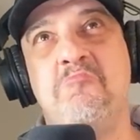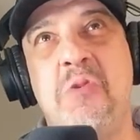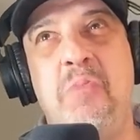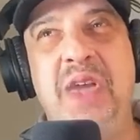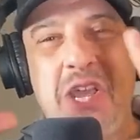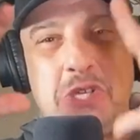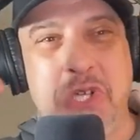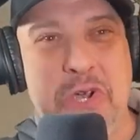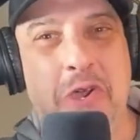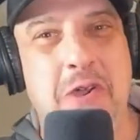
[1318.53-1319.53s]
the
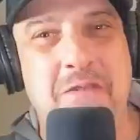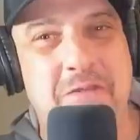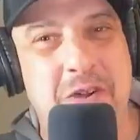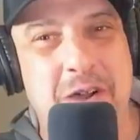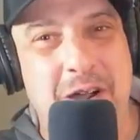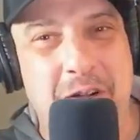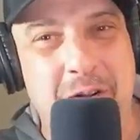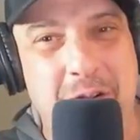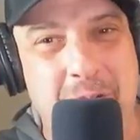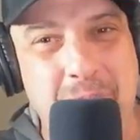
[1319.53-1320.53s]
picture of a,
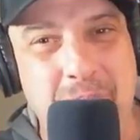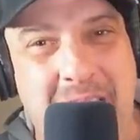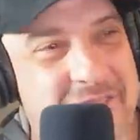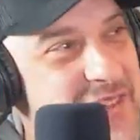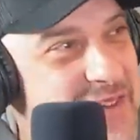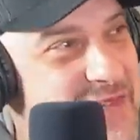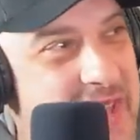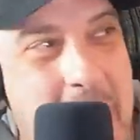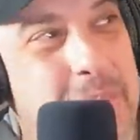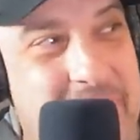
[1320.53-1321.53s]
a, a mafia
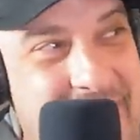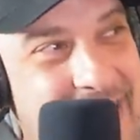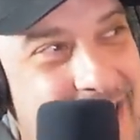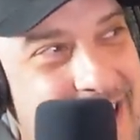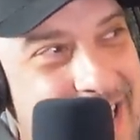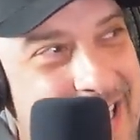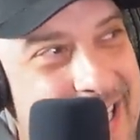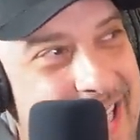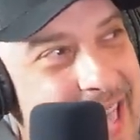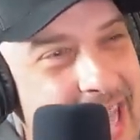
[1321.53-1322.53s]
family
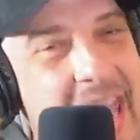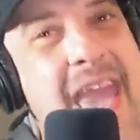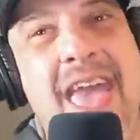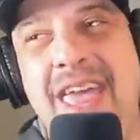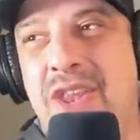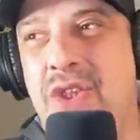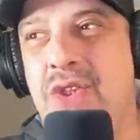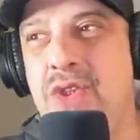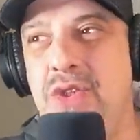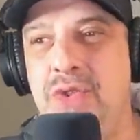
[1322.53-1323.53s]

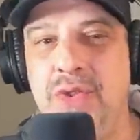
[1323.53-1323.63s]
and